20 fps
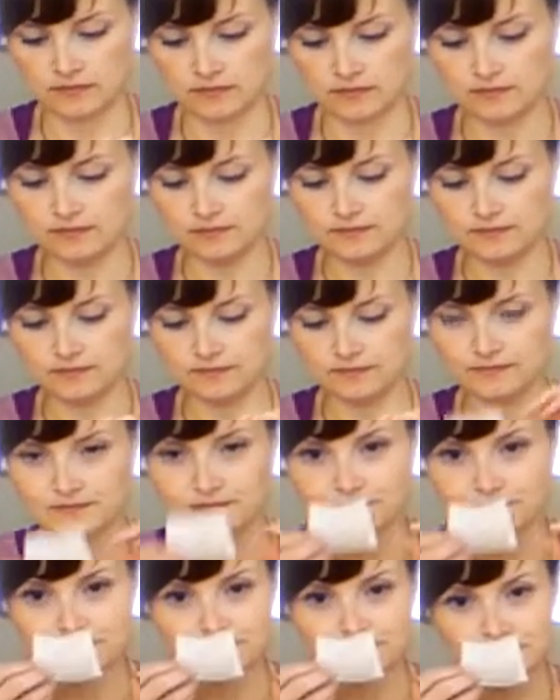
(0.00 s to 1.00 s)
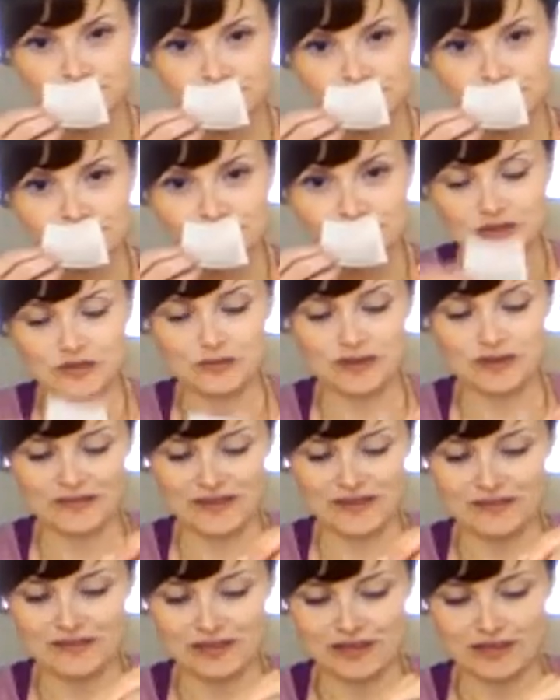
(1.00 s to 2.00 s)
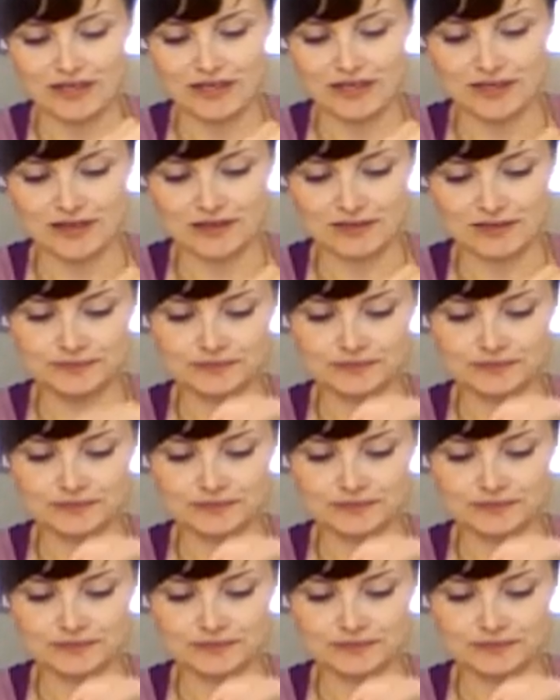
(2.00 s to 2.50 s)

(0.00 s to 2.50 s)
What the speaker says: One of my favorite teas.